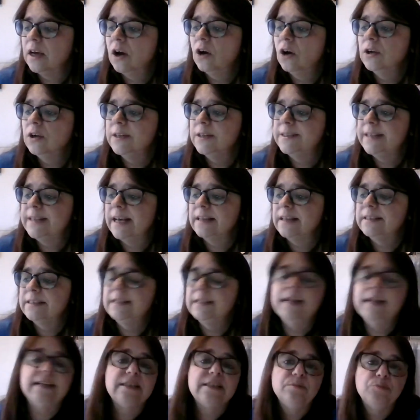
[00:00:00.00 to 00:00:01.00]
on a
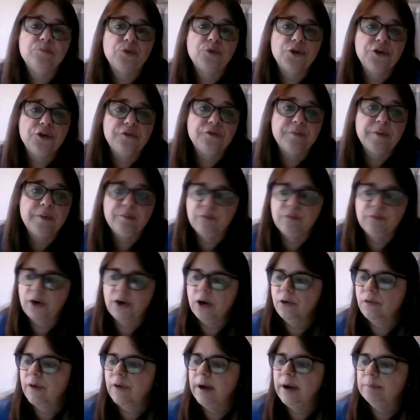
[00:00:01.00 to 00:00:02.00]
sector-led improvement
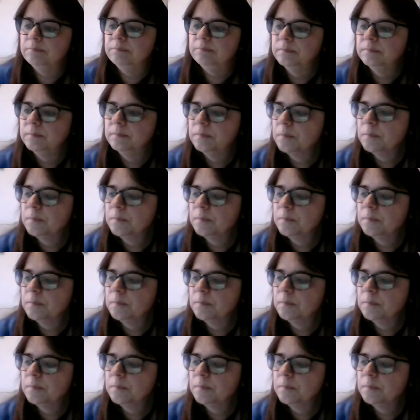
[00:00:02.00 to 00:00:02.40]
programme.